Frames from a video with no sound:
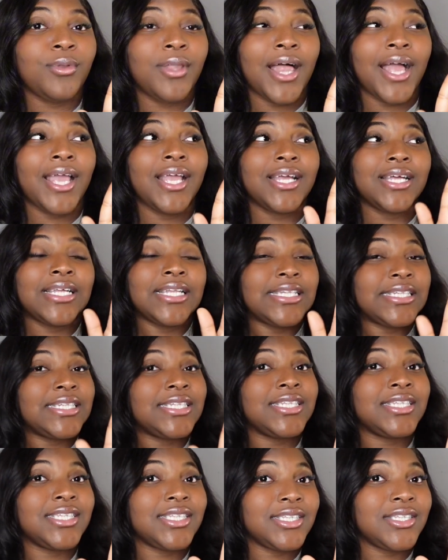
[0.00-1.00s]
like
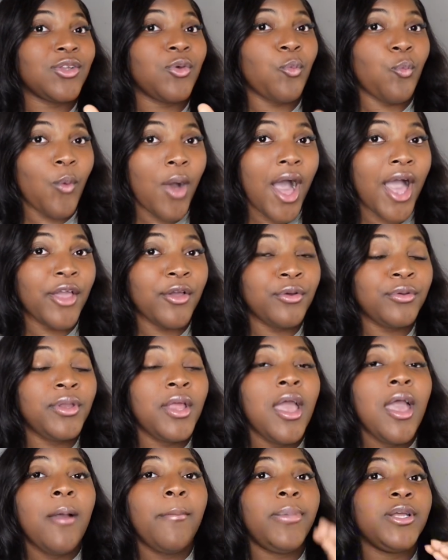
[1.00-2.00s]
wild,
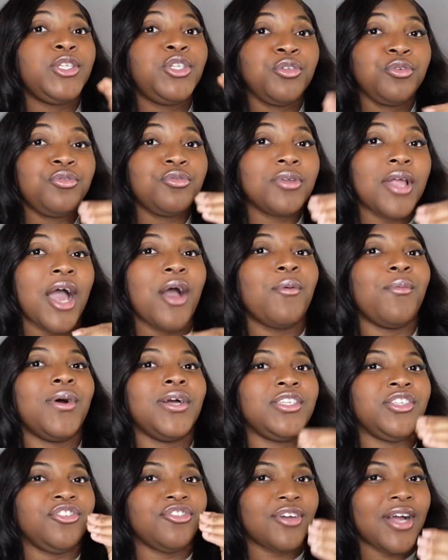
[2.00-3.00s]
but you do not
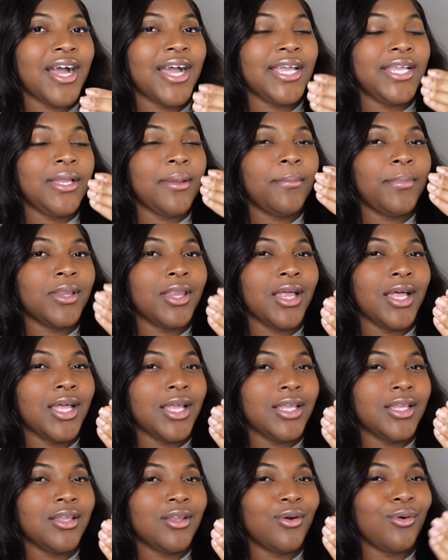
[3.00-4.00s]
want dried
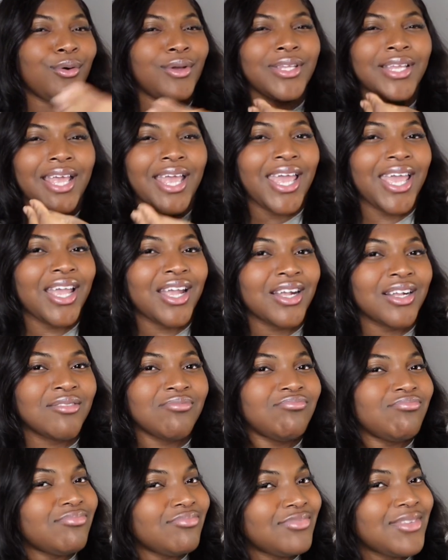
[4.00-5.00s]
blood on the hair.
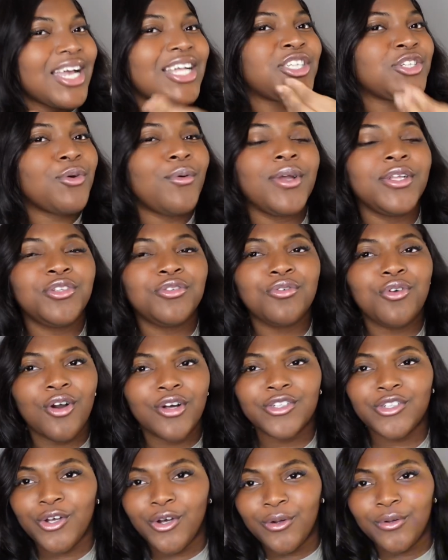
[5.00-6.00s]
That's going to
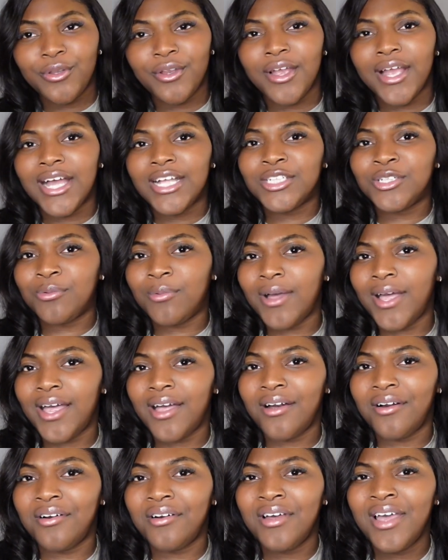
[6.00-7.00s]
cause odor as
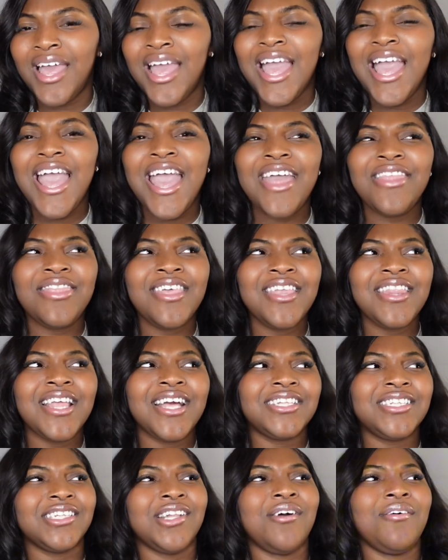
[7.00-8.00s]
well. And then
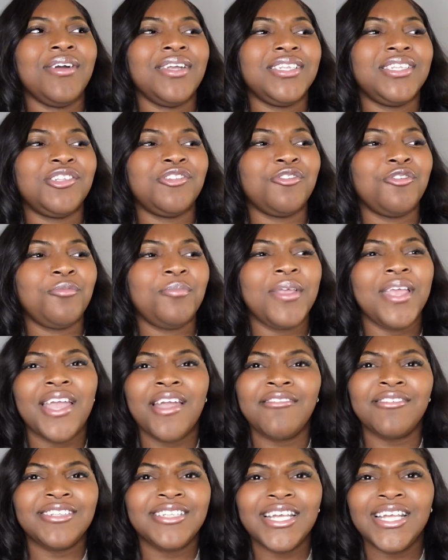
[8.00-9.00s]
that's going to be
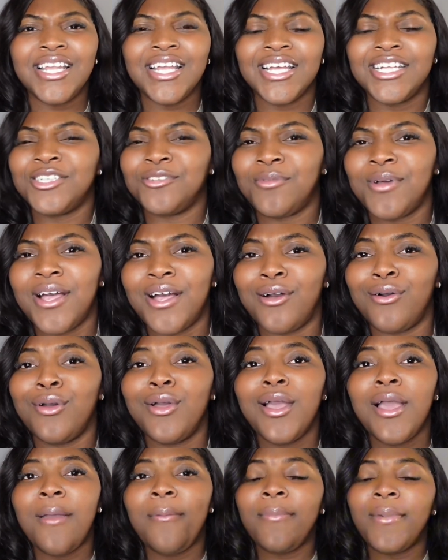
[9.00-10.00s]
irritating as well.
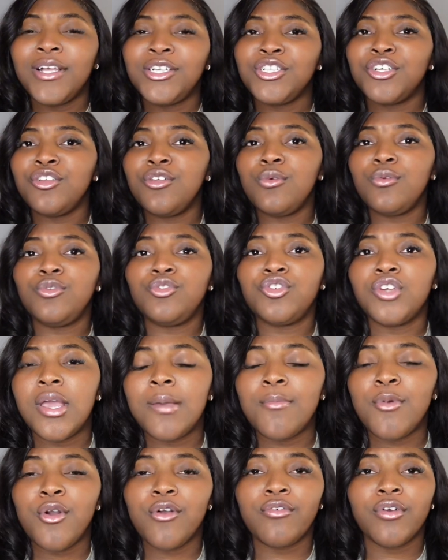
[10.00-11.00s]
Make sure you
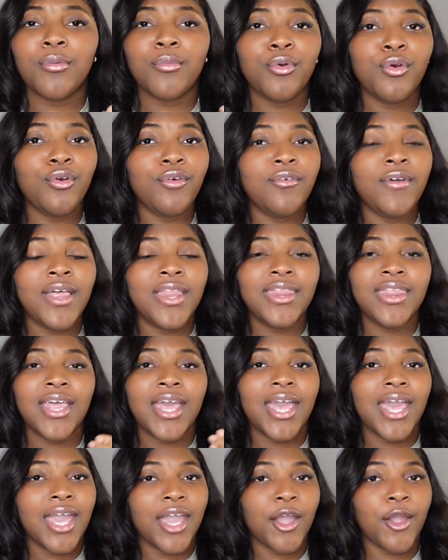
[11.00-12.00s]
trim or remove the
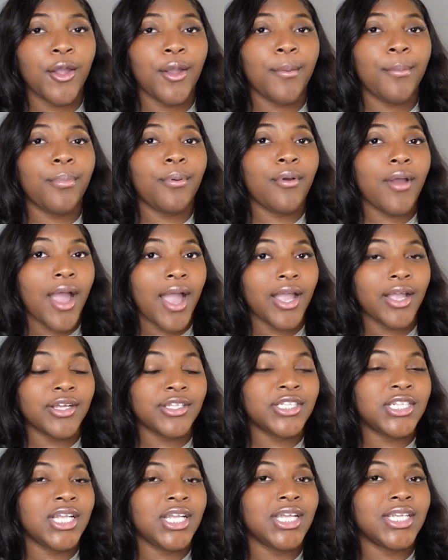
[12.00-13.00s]
hair prior
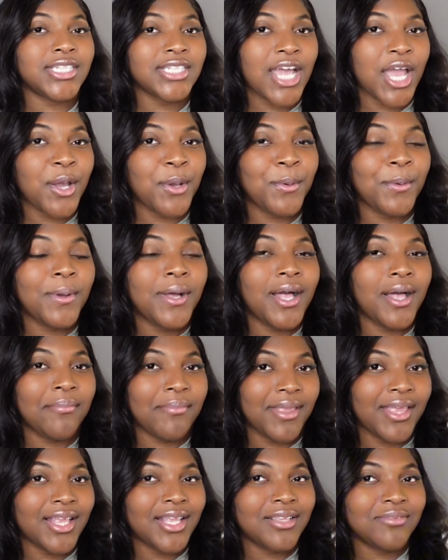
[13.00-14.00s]
to your cycle
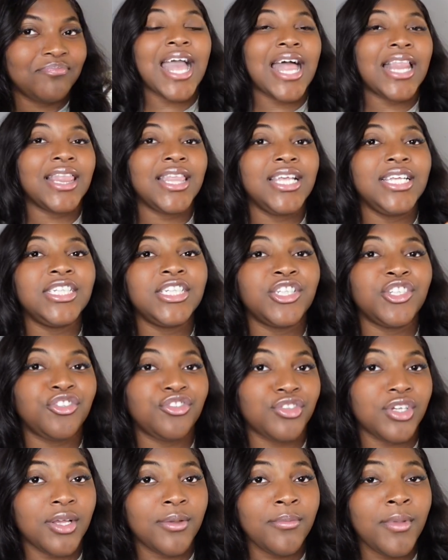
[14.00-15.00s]
coming. At least
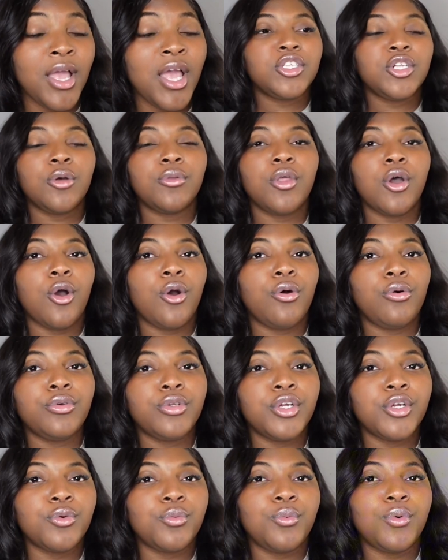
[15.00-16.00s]
trim so the
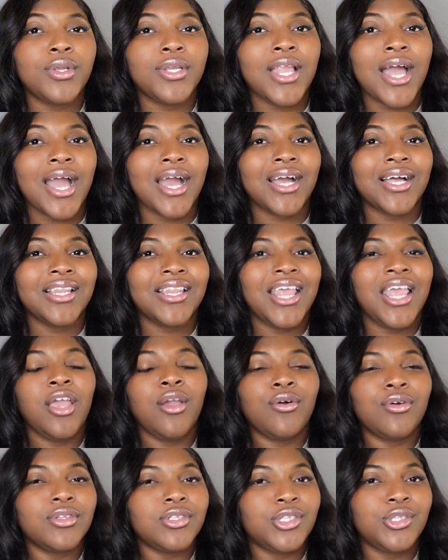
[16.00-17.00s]
odor will not cling
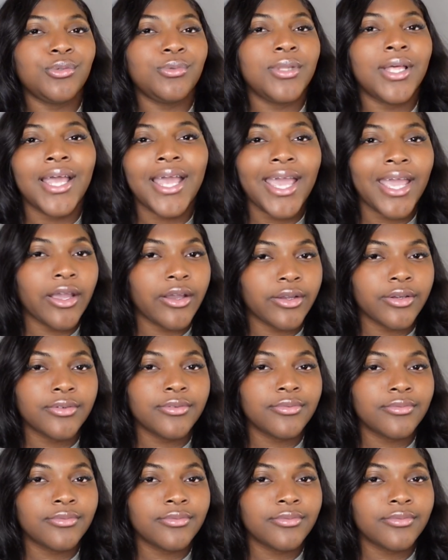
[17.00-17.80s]
onto the hair.